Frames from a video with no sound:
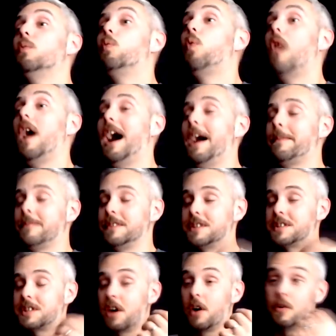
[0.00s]
What
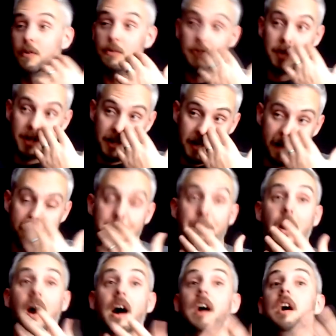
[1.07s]
happens?
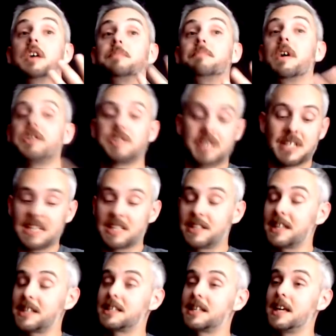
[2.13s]
But as much as
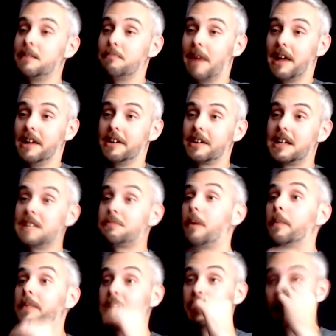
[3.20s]
he's thick-skinned, Malak, he's
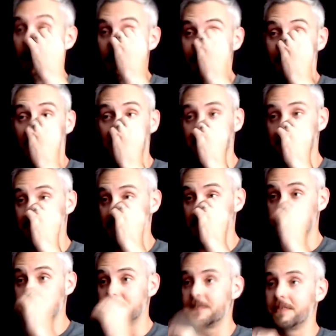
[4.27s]
probably not a fighter. He's not
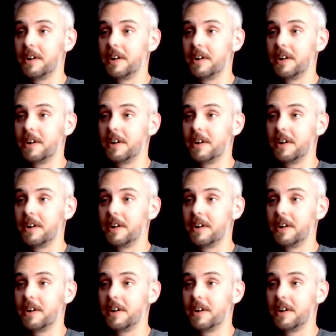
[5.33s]
used